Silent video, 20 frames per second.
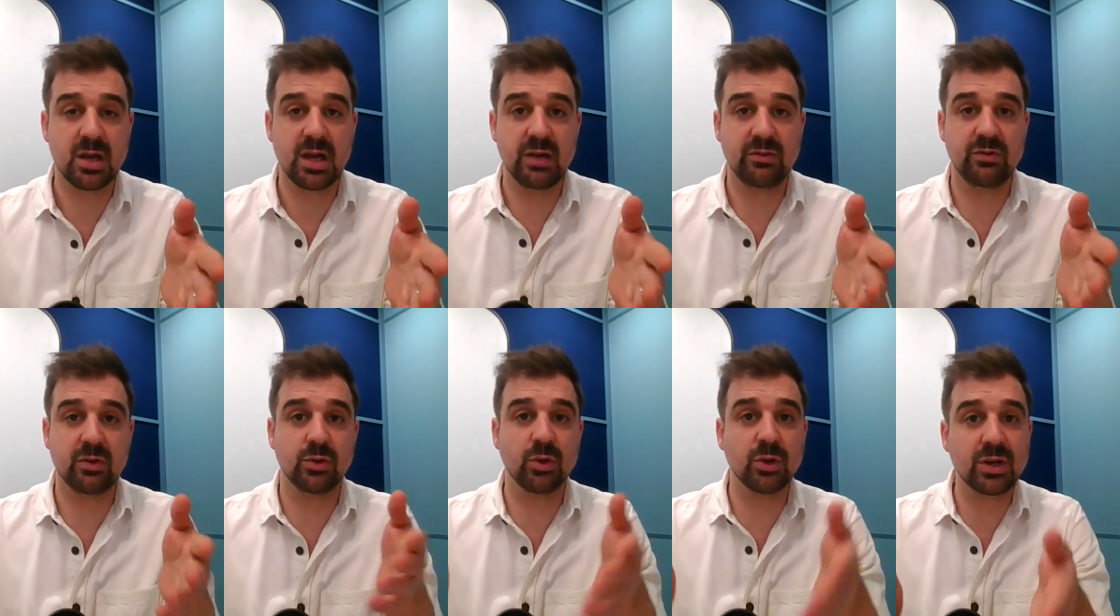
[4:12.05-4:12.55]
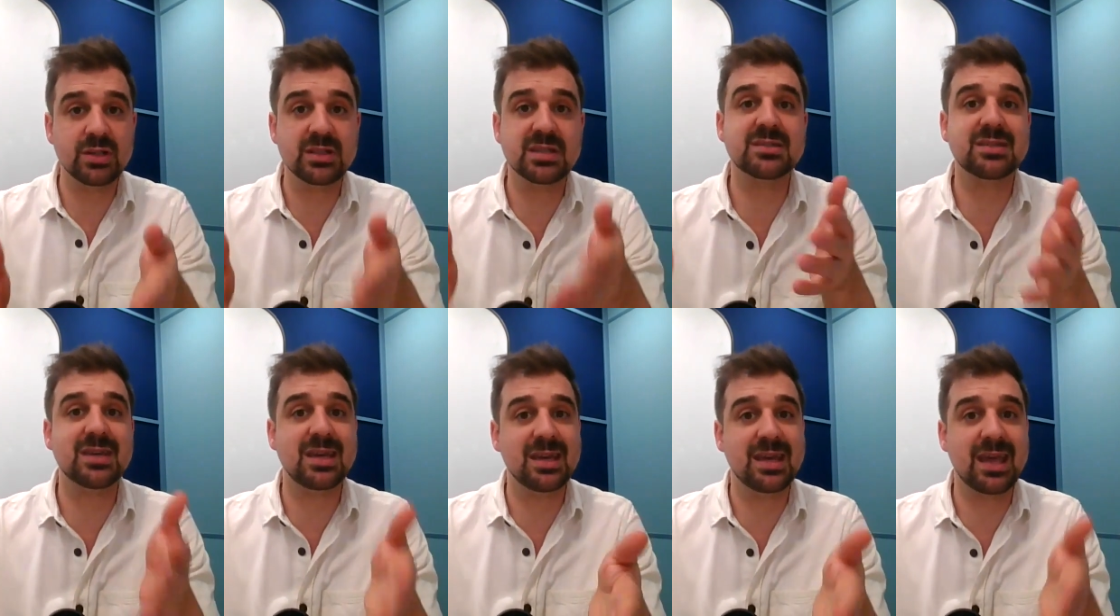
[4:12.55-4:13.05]
If you're looking to
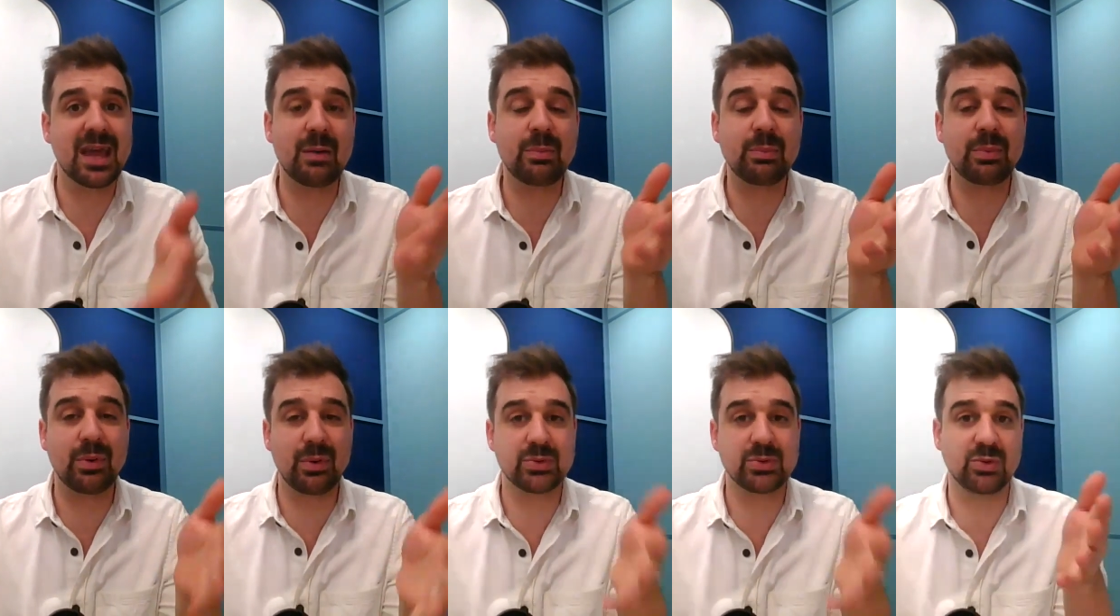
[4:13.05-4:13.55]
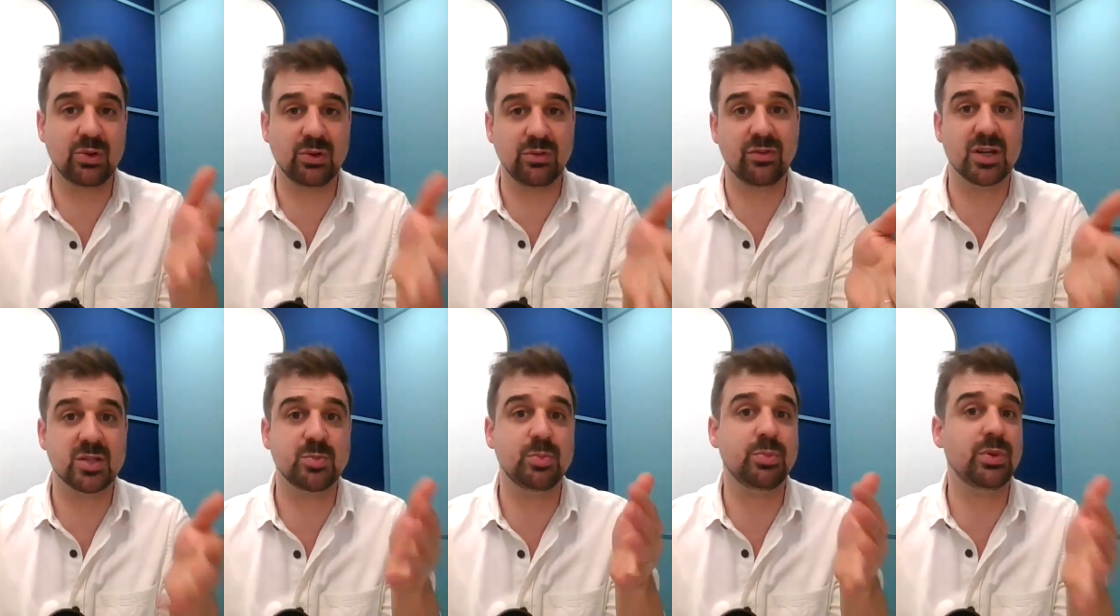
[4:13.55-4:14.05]
seek out personal
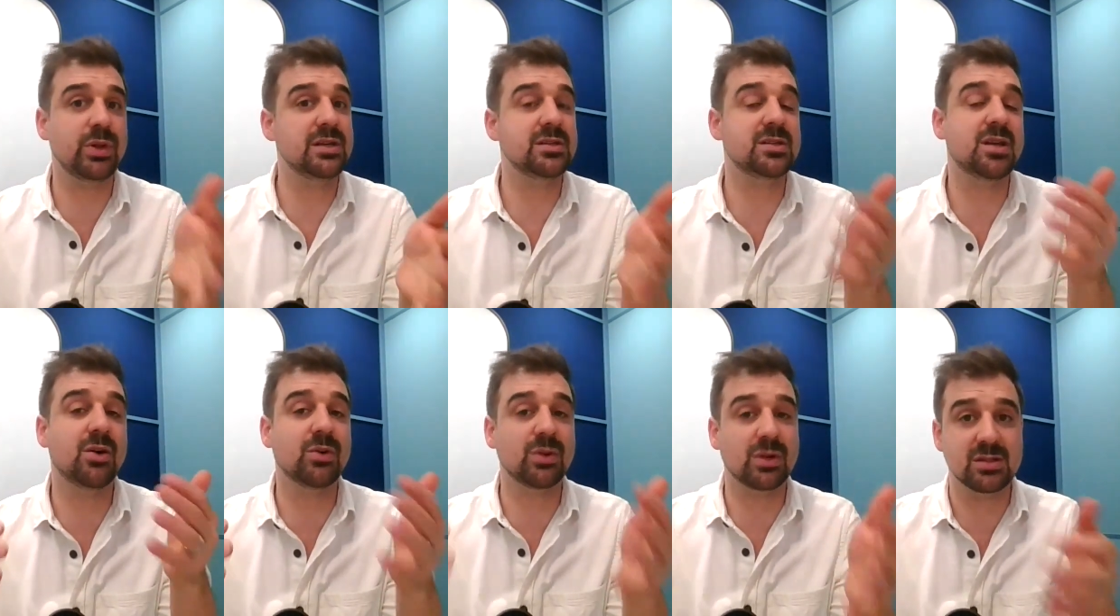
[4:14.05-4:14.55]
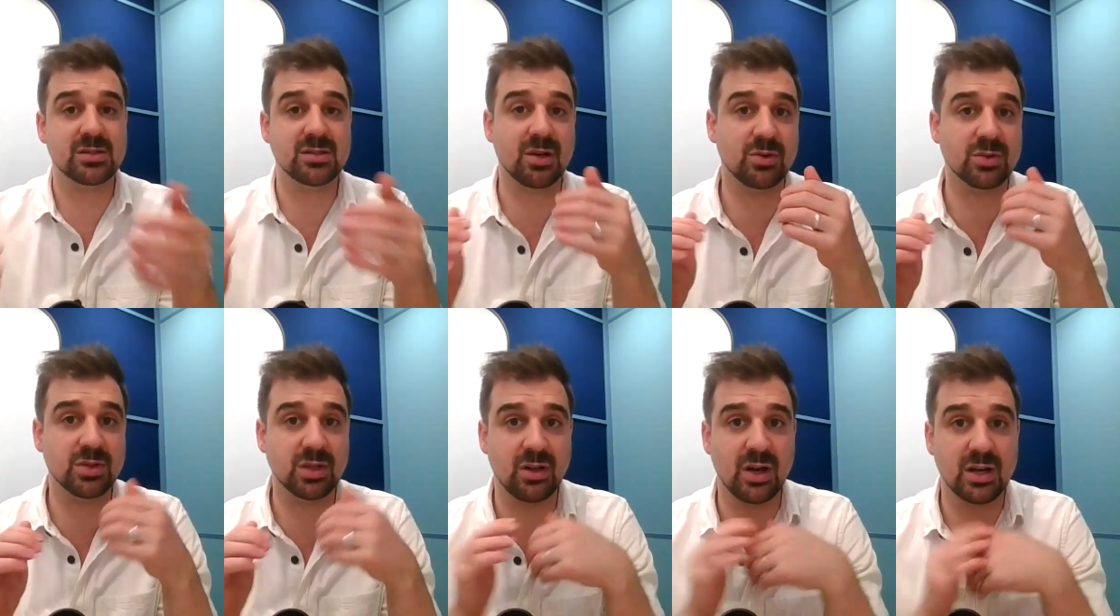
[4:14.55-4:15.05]
advice, please go and
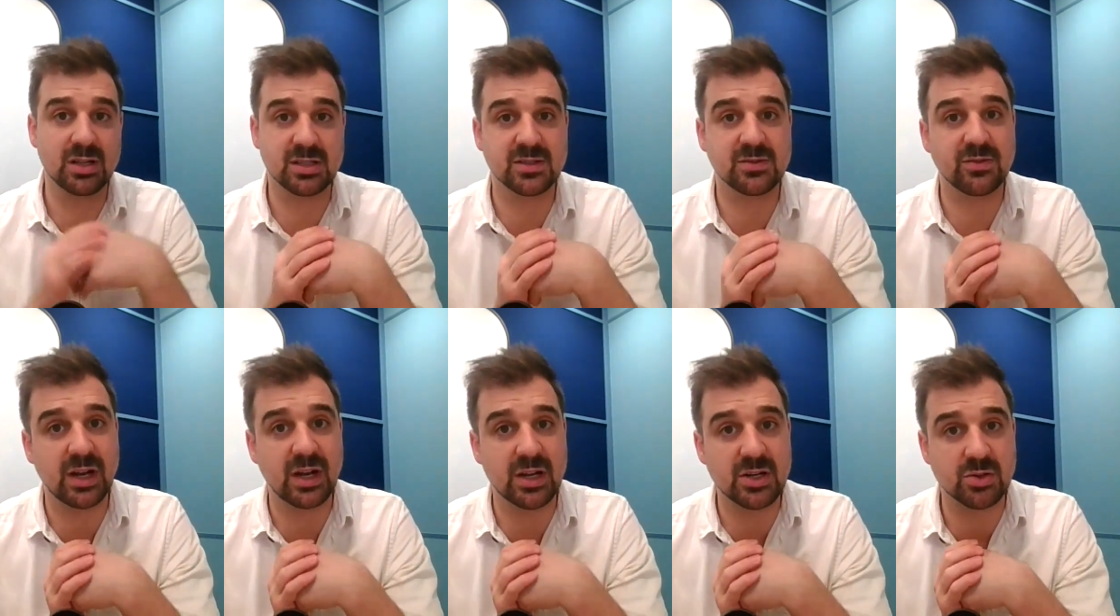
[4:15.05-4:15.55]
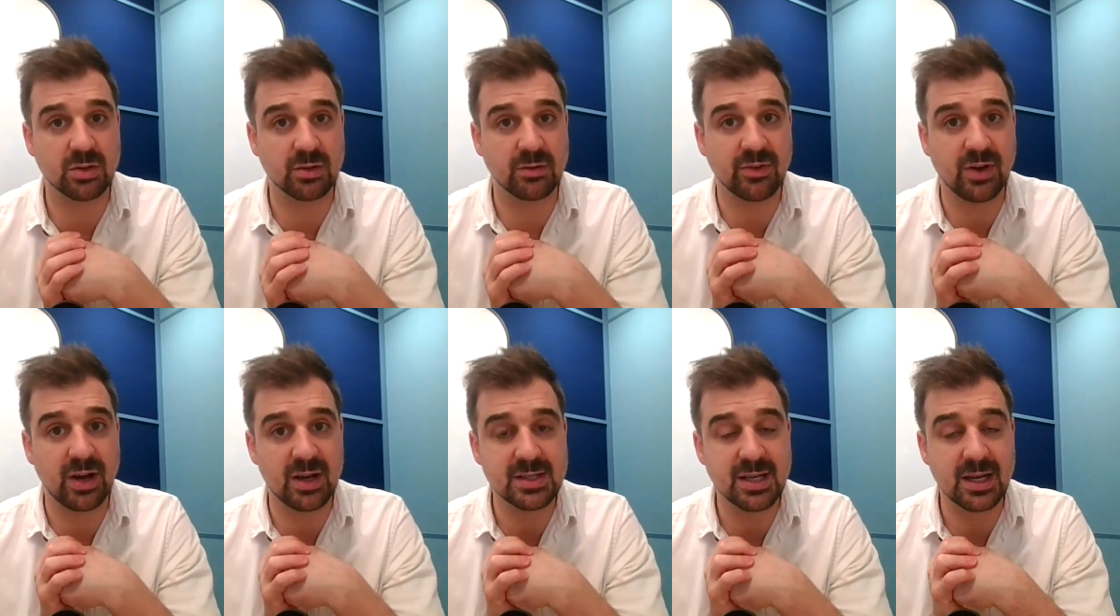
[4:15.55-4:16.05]
consult a licensed financial
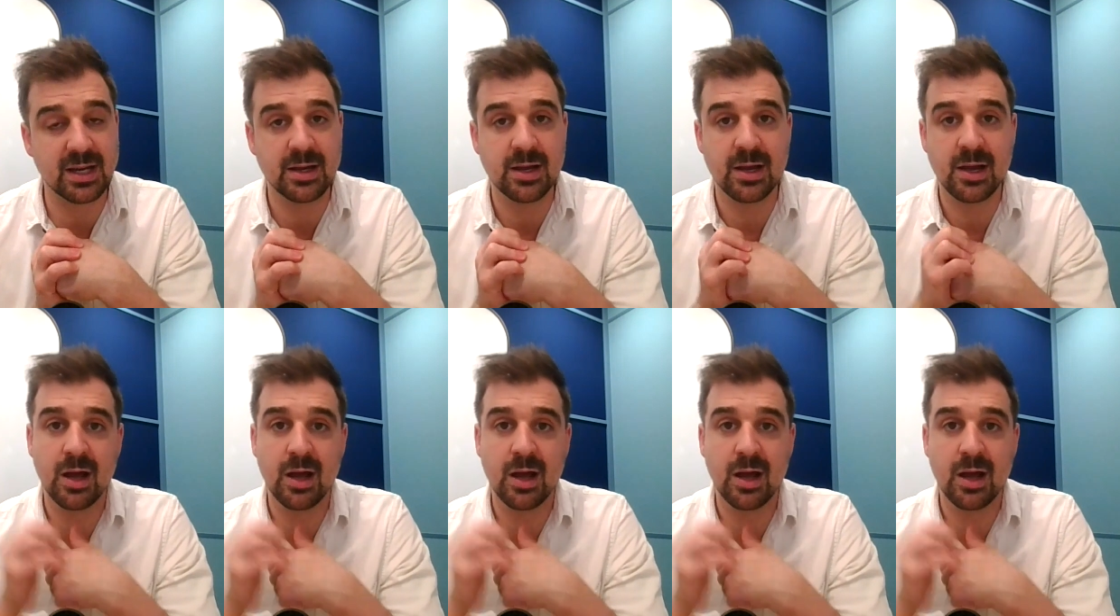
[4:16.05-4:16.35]
advisor.